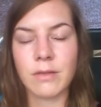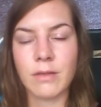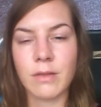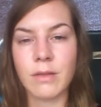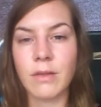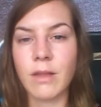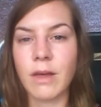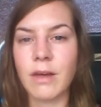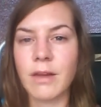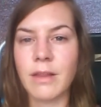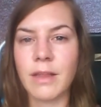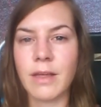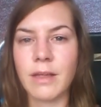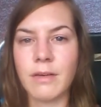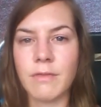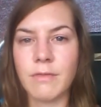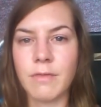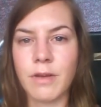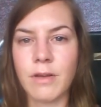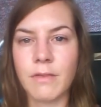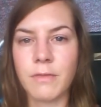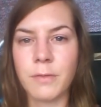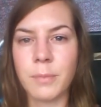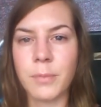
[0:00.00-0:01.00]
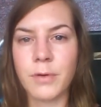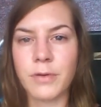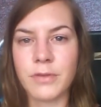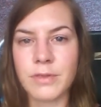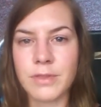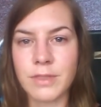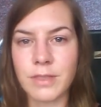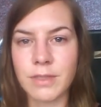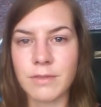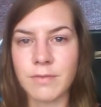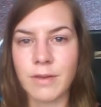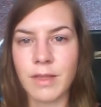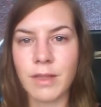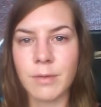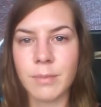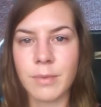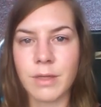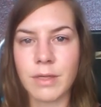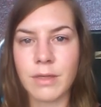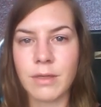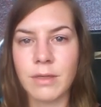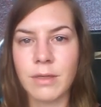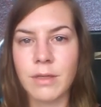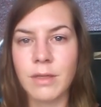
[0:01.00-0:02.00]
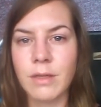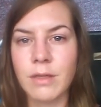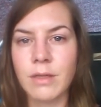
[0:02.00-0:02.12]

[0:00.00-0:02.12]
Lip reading: A lot of that involves personal development.